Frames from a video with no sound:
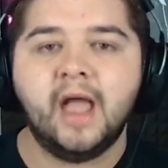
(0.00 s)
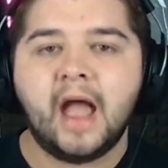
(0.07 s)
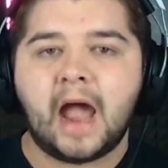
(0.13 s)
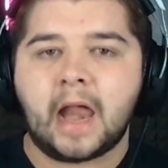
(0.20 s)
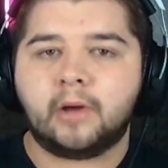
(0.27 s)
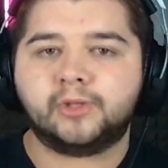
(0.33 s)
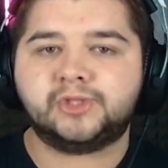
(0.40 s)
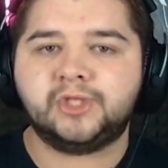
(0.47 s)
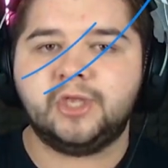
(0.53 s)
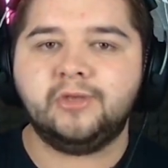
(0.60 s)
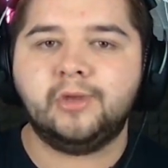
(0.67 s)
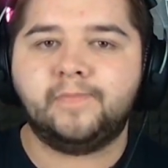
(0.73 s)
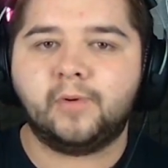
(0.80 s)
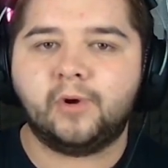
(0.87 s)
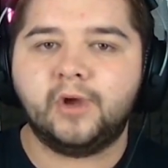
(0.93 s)
And I'll see
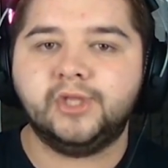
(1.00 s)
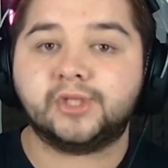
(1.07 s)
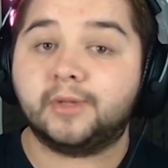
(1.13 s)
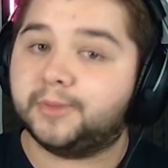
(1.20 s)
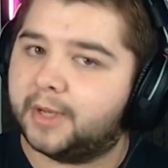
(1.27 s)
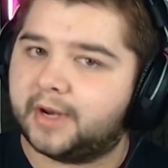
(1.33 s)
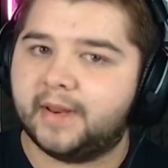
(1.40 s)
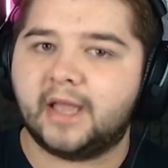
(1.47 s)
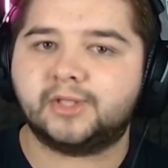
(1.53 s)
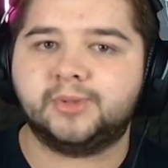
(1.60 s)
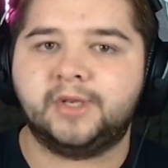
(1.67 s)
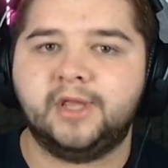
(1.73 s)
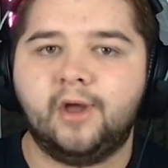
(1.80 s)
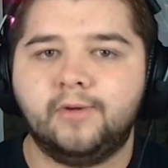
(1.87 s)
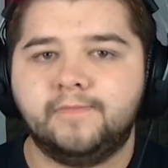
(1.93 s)
you boys for the next
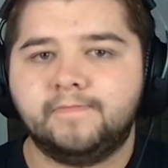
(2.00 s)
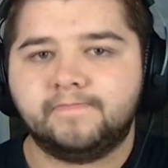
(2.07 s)
video.